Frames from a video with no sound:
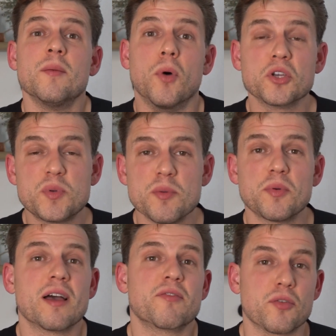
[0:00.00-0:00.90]
Most
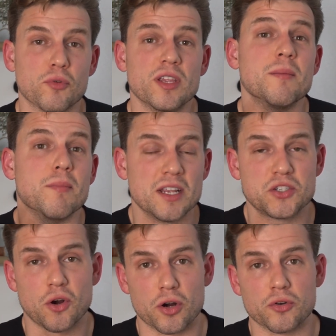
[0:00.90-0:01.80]
people have three
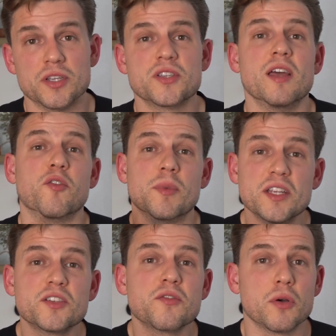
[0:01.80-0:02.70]
major arteries, and from
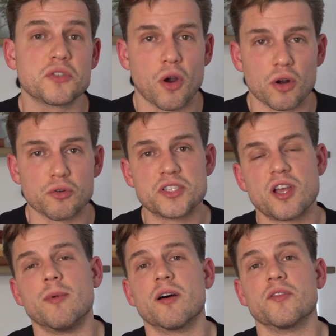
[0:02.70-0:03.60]
each of those arteries
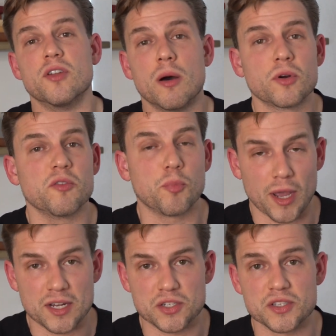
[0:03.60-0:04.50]
come off a number of
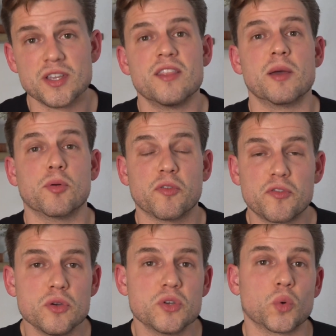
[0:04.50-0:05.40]
branches that
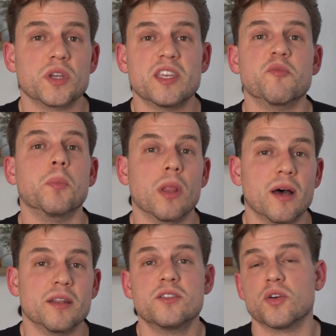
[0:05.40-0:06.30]
perfuse or give
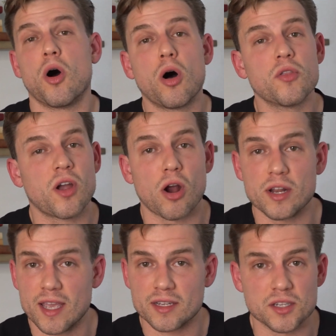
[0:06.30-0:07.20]
blood to all the
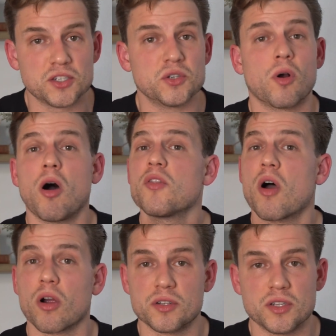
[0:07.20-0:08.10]
cardiac tissue or all the
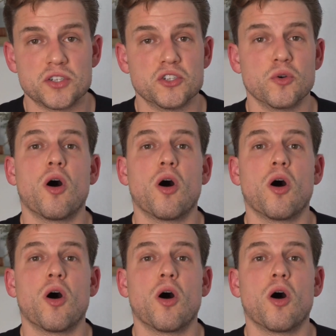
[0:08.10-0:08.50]
heart tissue,